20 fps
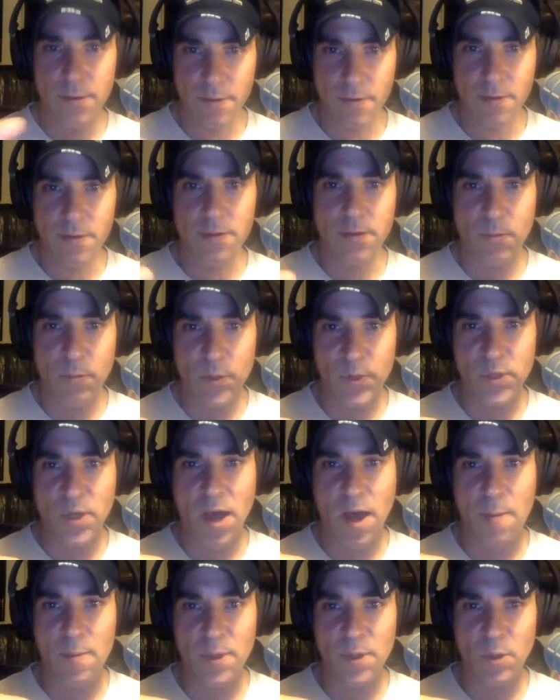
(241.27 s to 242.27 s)
the
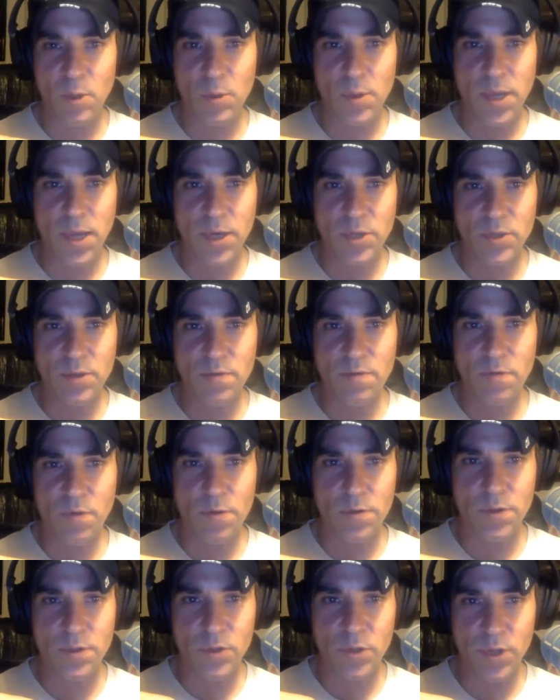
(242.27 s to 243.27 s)
predominant location for
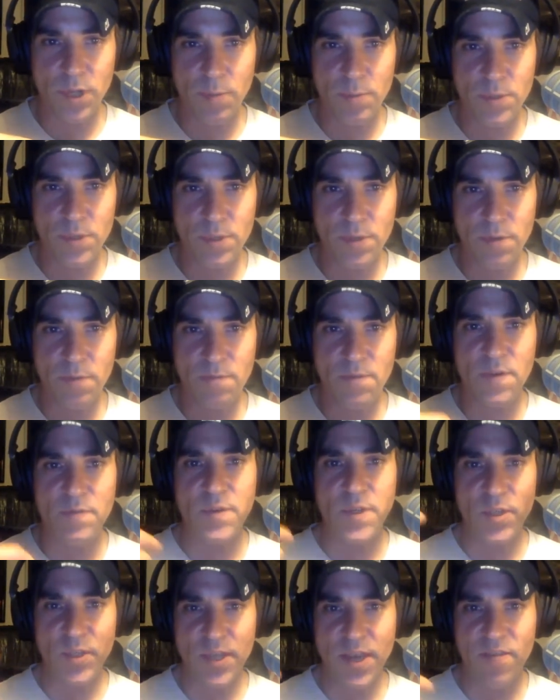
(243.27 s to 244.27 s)
the chips.
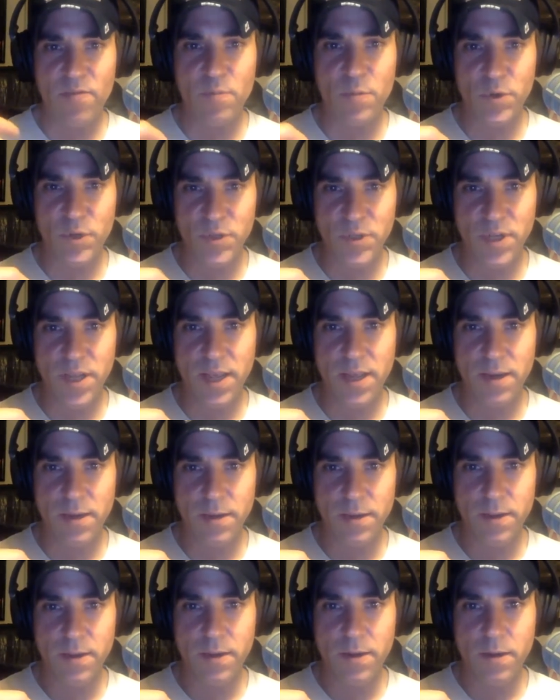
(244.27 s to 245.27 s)
57%
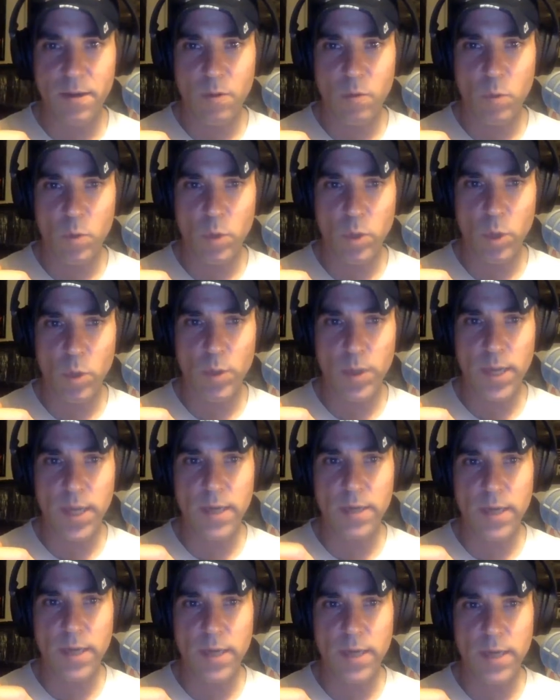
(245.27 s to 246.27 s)
were
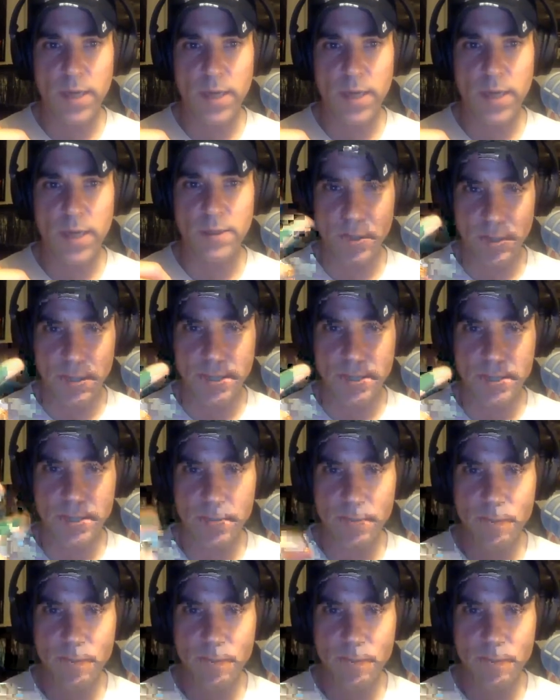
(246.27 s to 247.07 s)
located in fillings.